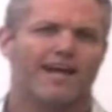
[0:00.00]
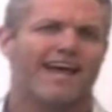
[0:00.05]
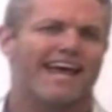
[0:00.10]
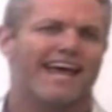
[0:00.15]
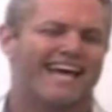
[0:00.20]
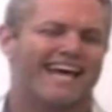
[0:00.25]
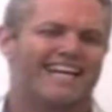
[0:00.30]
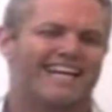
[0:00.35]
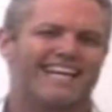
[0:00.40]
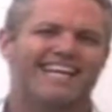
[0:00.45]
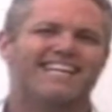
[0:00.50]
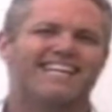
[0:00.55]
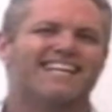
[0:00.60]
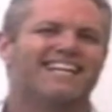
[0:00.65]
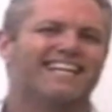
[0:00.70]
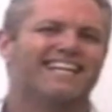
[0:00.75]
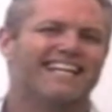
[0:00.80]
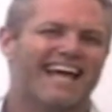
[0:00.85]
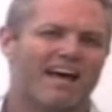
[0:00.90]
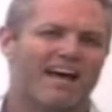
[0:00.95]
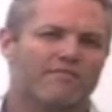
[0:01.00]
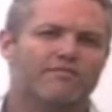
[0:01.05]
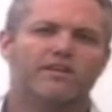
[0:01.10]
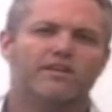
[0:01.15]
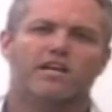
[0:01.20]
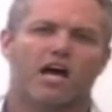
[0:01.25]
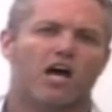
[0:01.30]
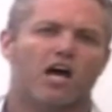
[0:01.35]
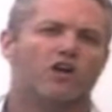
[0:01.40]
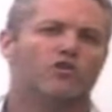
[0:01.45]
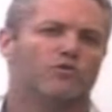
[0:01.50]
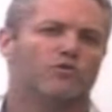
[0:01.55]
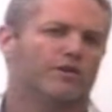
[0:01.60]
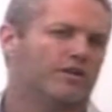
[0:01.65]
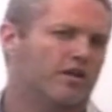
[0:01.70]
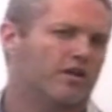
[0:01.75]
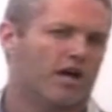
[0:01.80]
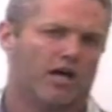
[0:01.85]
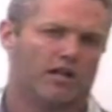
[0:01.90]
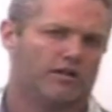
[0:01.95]
and
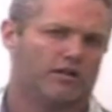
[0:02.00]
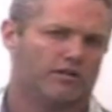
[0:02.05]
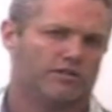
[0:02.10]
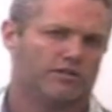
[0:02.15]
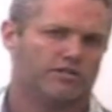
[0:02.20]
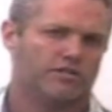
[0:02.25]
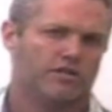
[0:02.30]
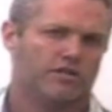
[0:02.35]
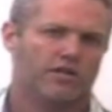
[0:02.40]
$1,100.